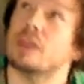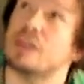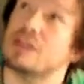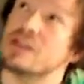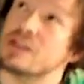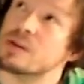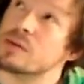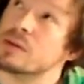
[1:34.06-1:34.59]
I
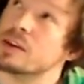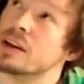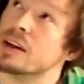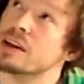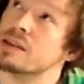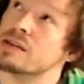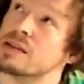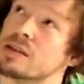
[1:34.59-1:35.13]
just
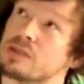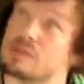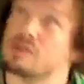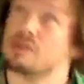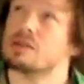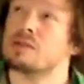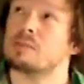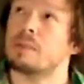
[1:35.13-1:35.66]
realized that there's
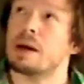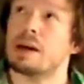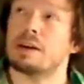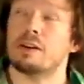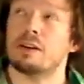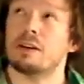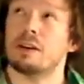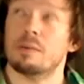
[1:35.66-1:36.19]
a
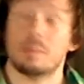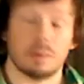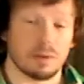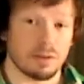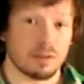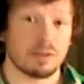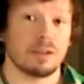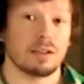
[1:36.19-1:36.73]
spider up on
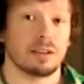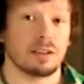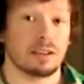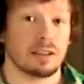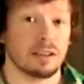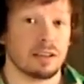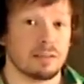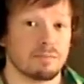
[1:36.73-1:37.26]
the
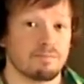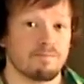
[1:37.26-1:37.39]
ceiling.